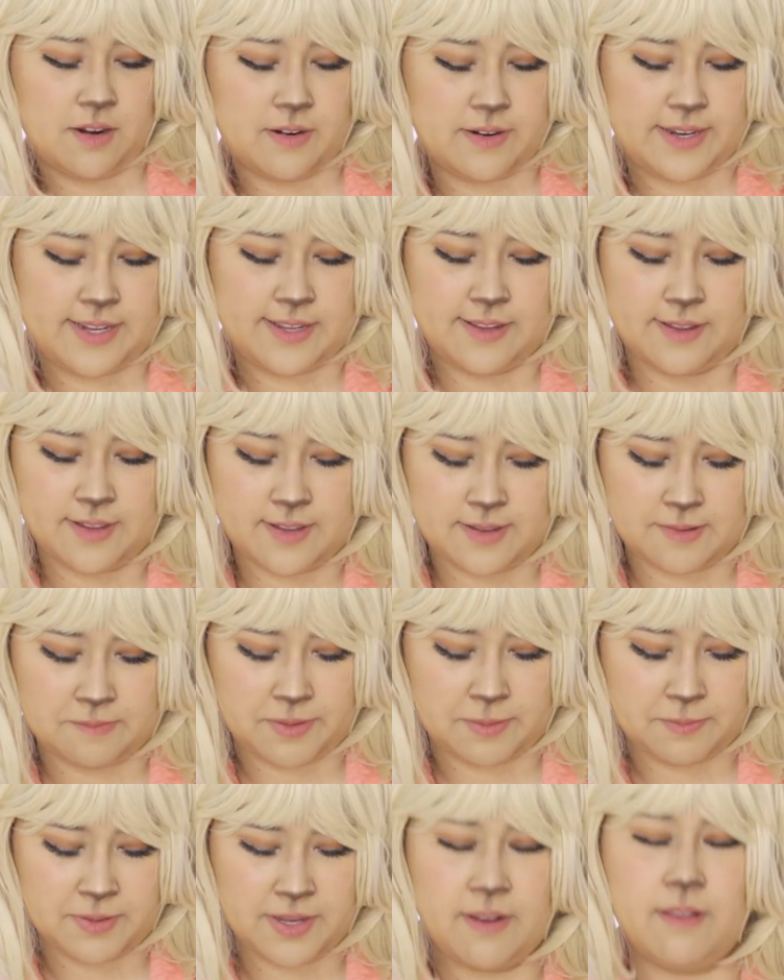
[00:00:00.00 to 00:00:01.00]
All right,
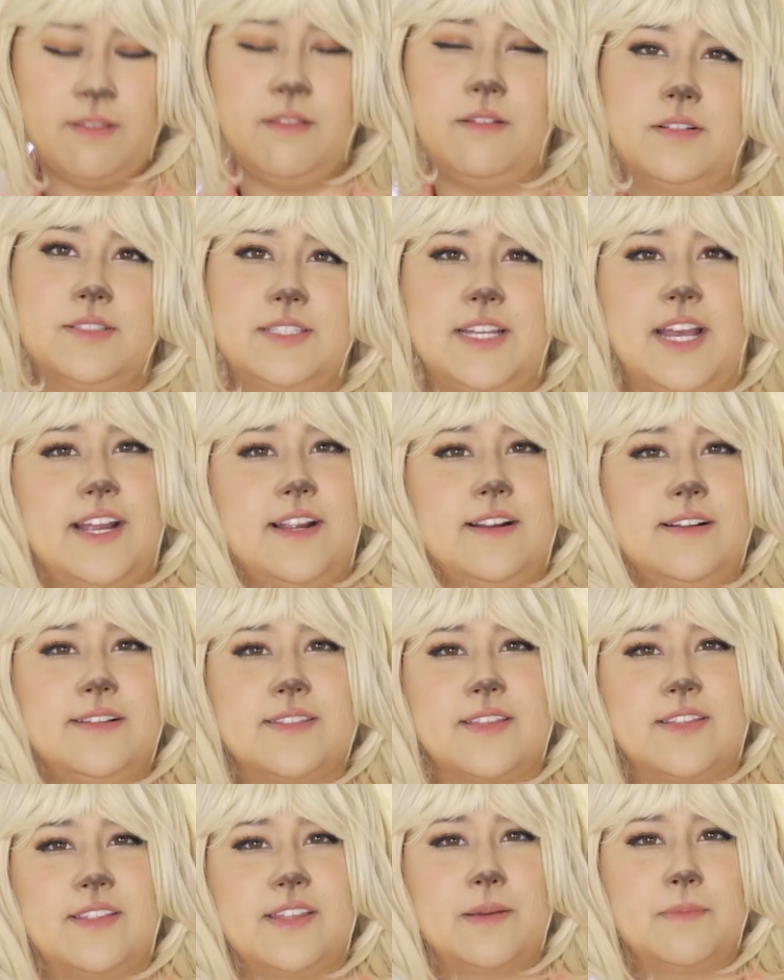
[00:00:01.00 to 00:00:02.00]
I'm getting a little tired,
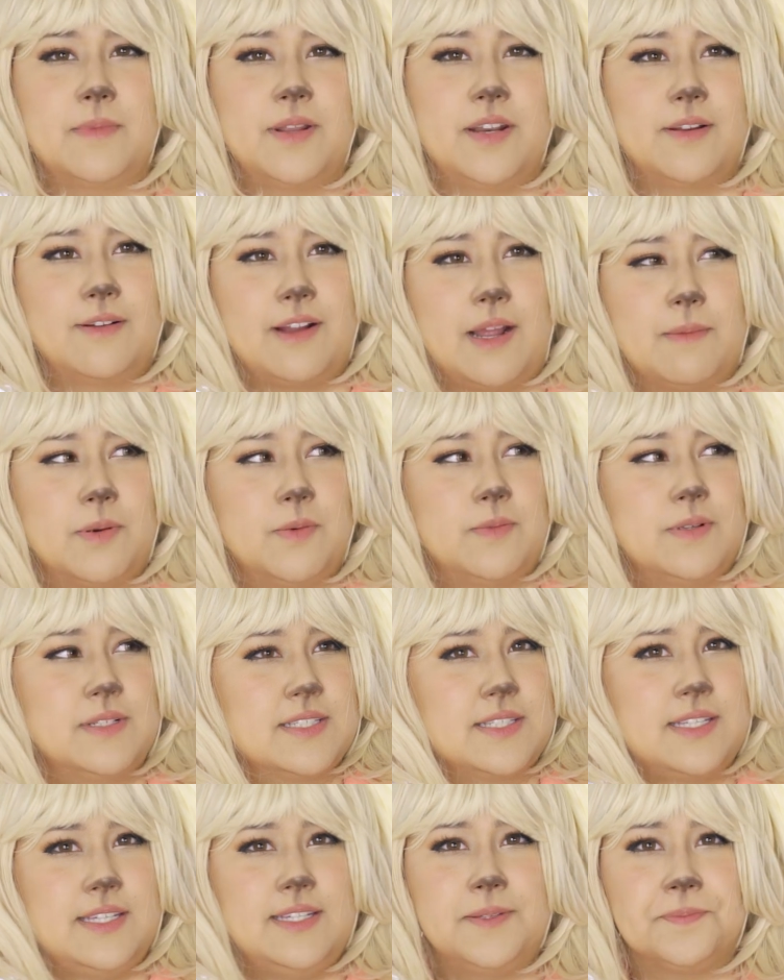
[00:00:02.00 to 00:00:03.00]
so I think I'm gonna grab a
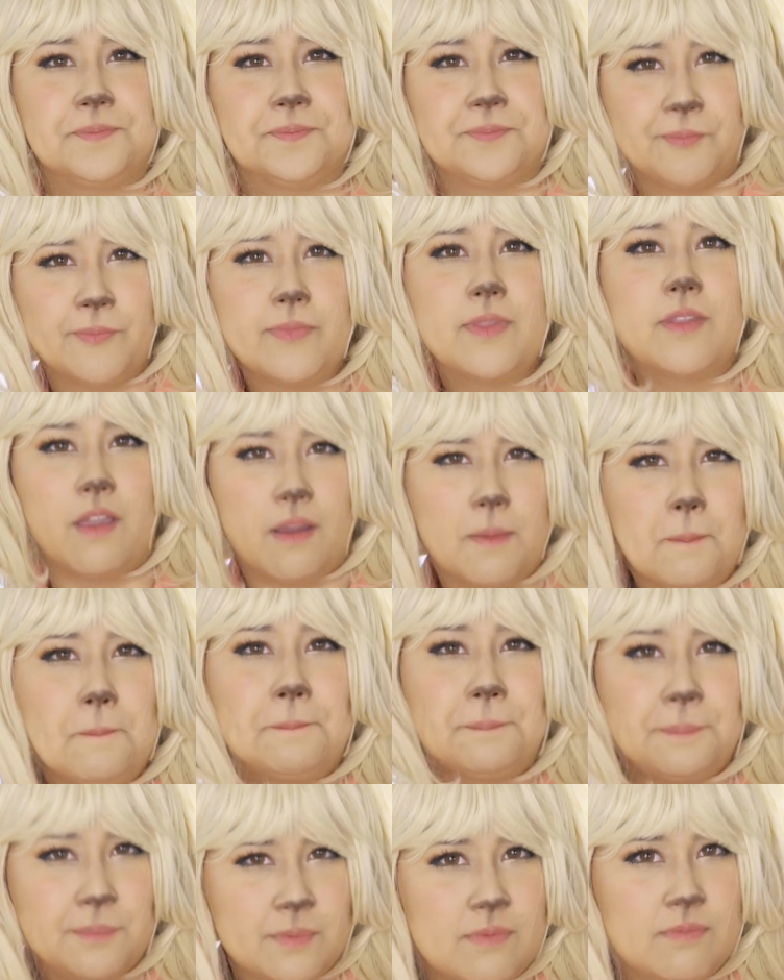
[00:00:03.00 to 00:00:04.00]
whiskey.
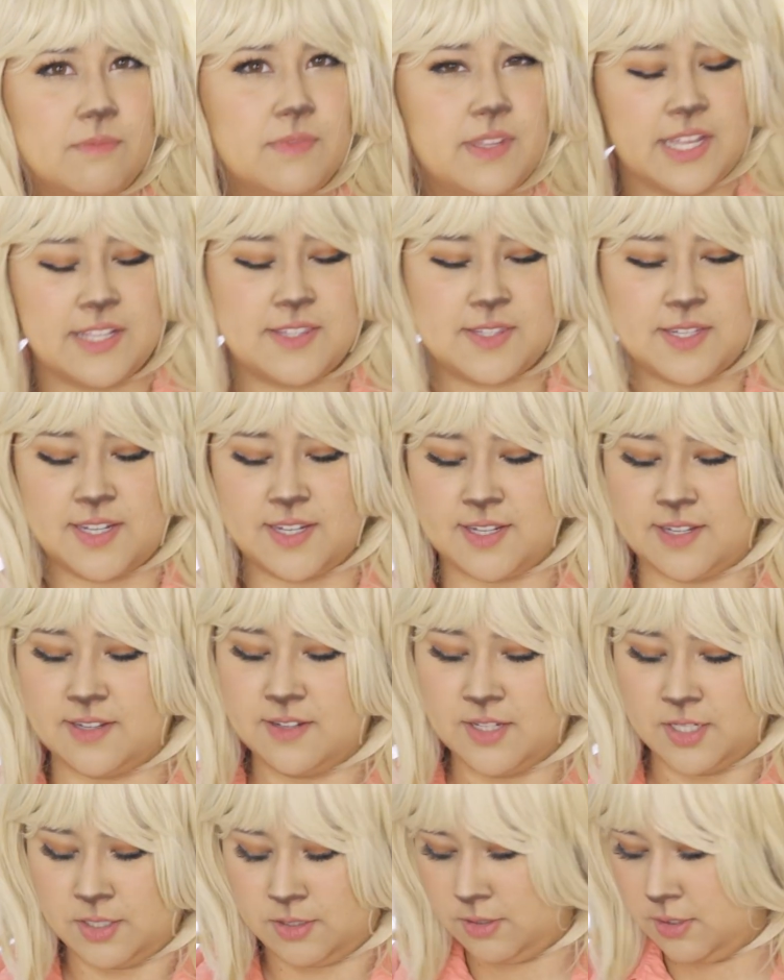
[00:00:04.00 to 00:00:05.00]
It's a
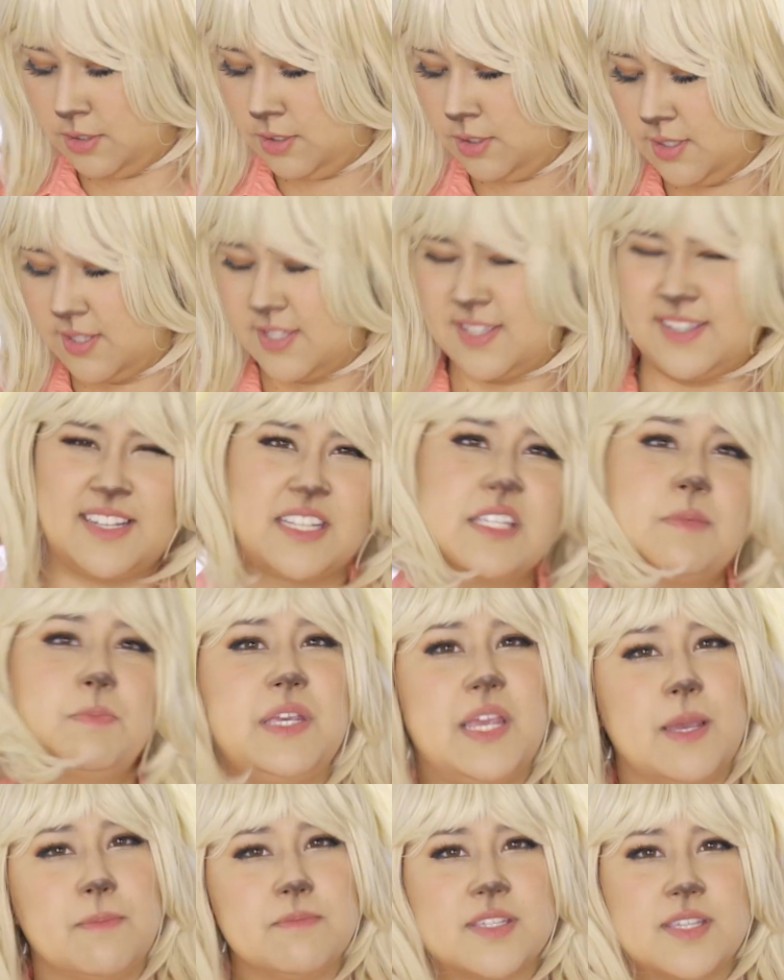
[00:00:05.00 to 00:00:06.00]
6
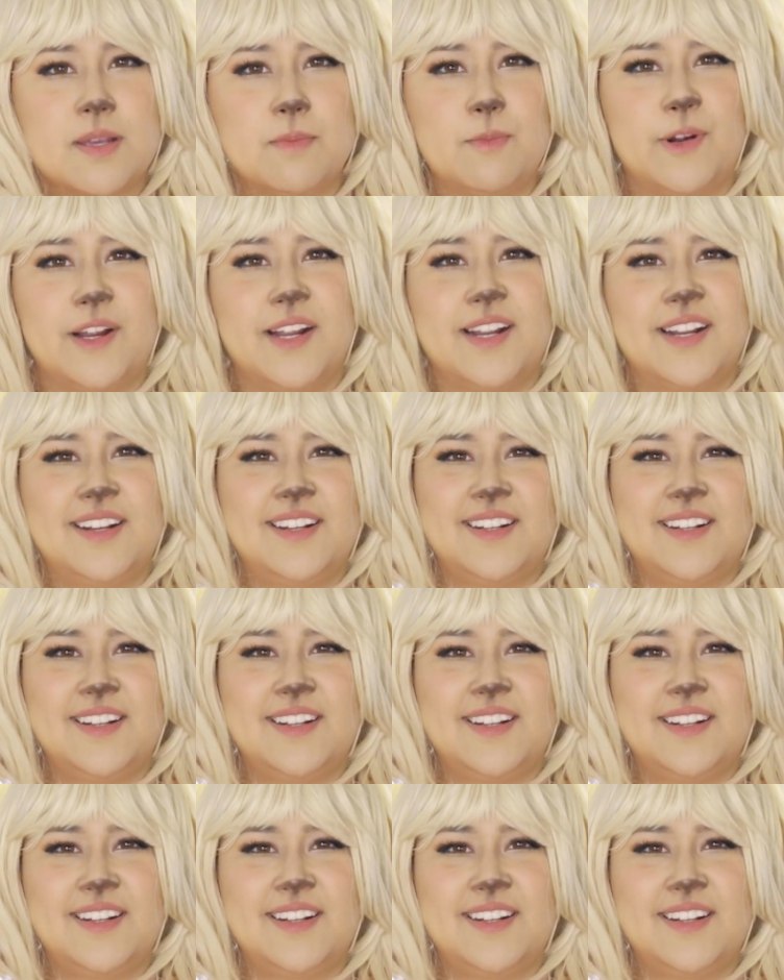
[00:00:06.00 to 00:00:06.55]
p.m. somewhere.